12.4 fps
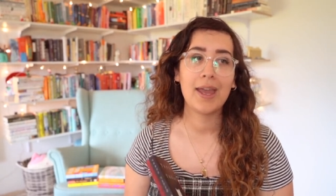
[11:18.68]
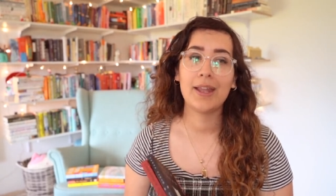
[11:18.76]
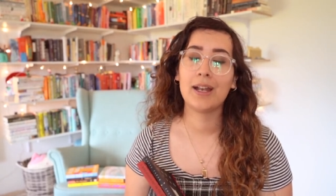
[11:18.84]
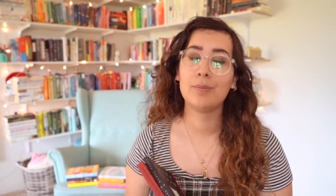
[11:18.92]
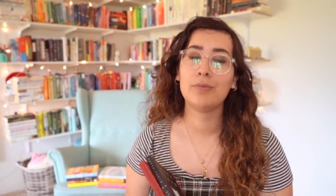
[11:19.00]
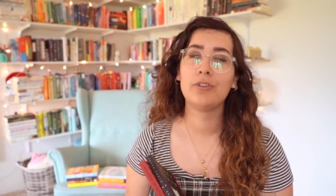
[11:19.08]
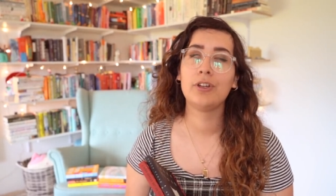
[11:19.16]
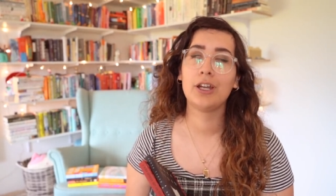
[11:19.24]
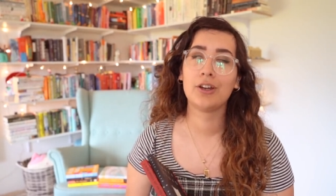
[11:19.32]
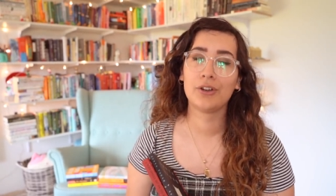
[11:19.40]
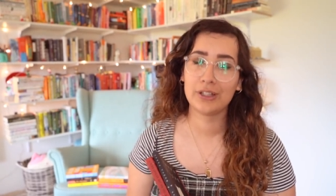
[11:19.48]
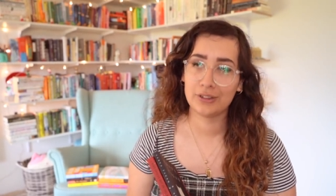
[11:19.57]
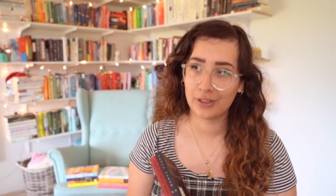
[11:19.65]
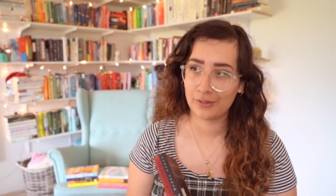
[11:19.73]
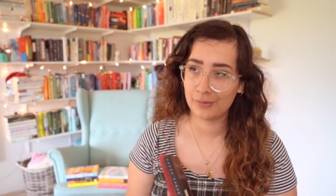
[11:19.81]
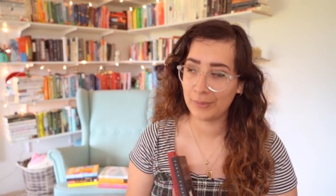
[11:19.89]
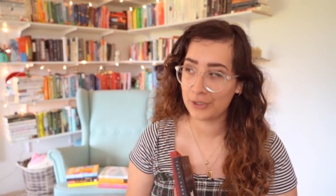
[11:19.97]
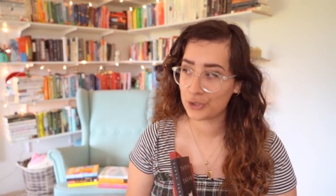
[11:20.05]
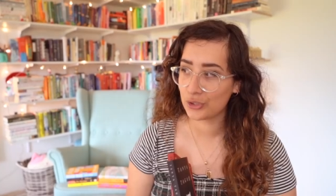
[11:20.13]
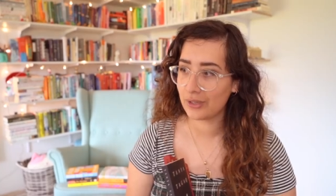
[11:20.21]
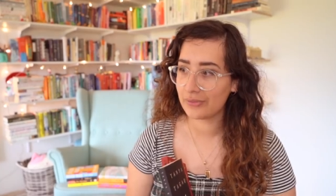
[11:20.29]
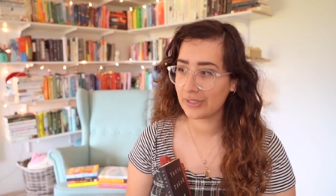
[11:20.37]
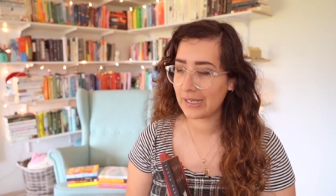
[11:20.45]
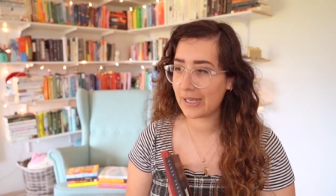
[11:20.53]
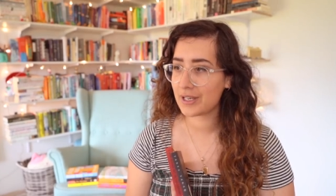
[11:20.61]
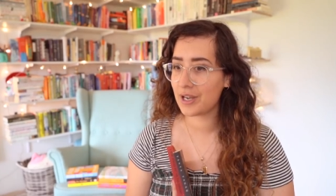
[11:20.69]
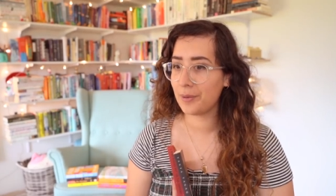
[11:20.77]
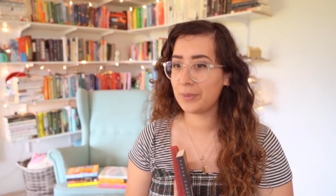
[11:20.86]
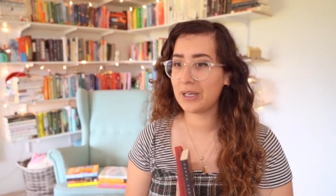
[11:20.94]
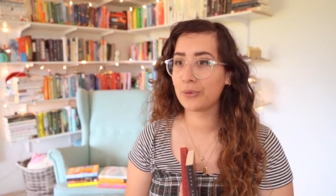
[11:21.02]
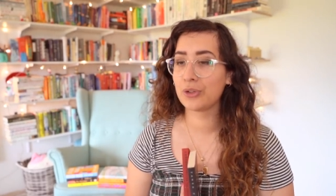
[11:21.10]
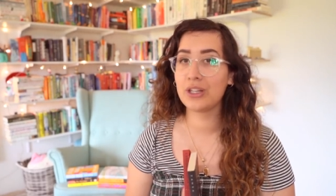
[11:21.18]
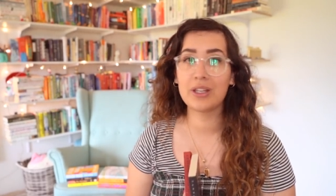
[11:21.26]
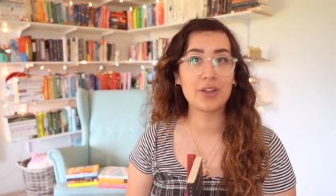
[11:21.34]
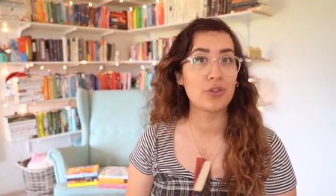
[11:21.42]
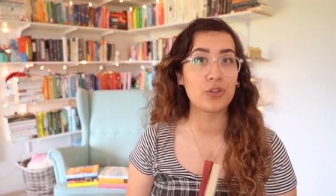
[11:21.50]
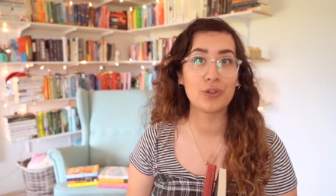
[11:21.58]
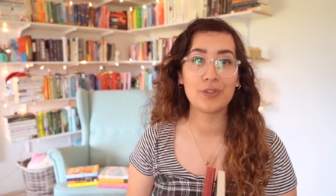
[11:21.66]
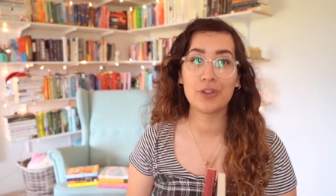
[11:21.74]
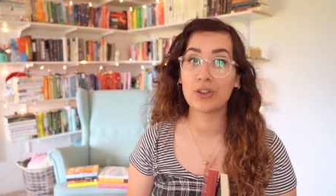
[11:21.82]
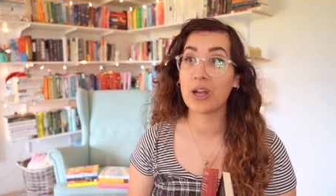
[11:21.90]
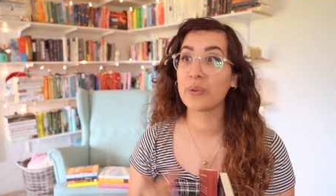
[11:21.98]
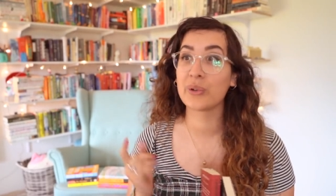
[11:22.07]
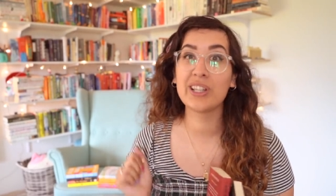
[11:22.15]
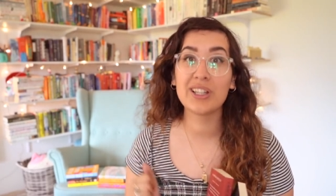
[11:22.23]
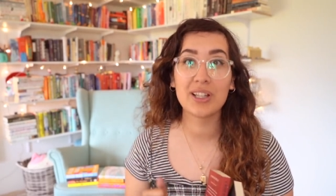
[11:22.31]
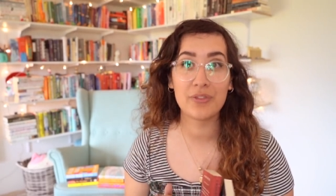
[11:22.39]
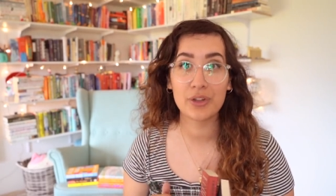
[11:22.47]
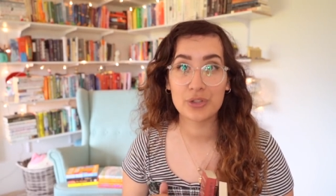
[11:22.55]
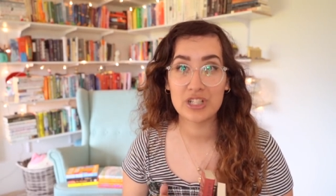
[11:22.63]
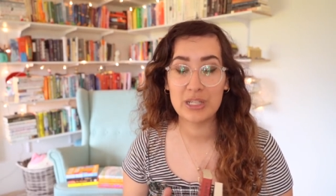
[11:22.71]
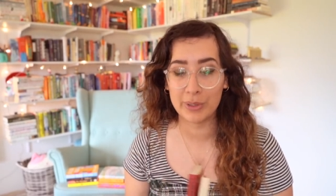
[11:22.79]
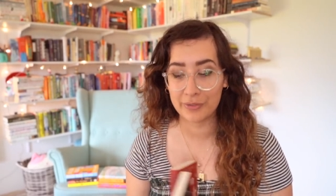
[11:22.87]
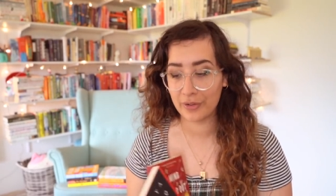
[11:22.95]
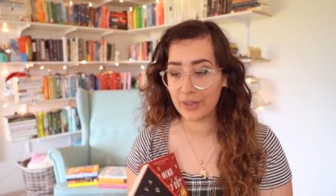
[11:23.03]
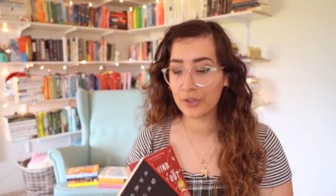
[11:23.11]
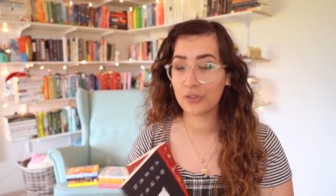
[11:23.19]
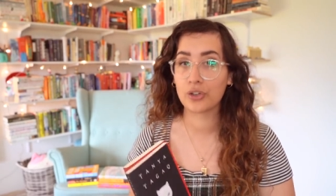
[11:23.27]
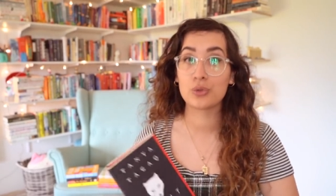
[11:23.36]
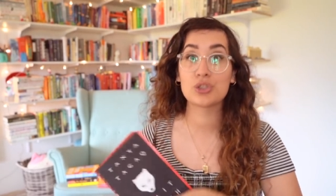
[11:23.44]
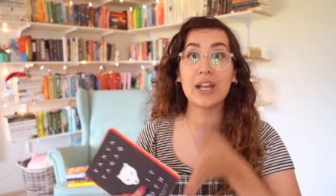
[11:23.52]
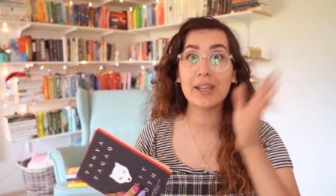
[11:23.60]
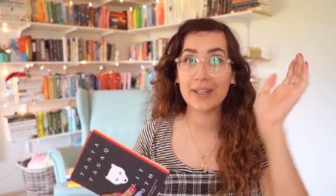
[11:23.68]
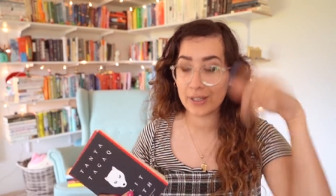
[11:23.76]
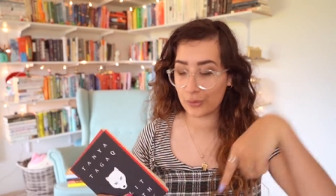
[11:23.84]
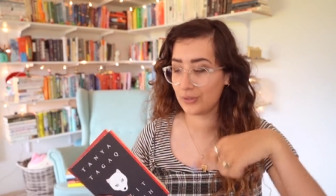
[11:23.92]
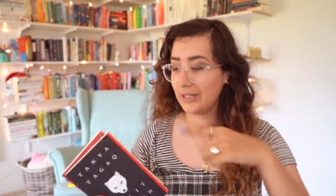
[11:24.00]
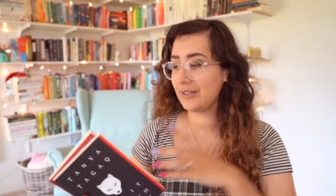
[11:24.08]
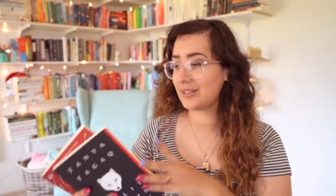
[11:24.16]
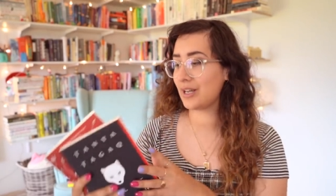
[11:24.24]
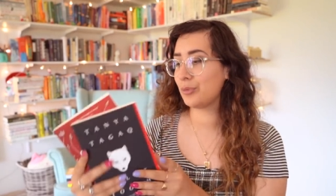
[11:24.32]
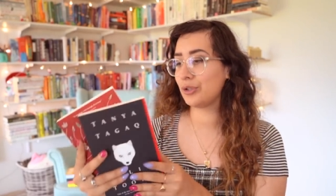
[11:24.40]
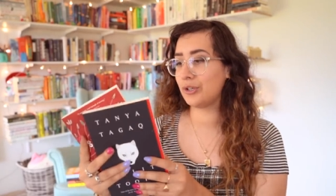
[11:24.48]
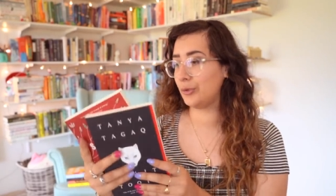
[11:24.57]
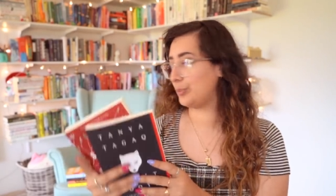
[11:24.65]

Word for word: and I'm very lo much loving it, um, and I really like the service. I really love their team over there, so check it out, link down below.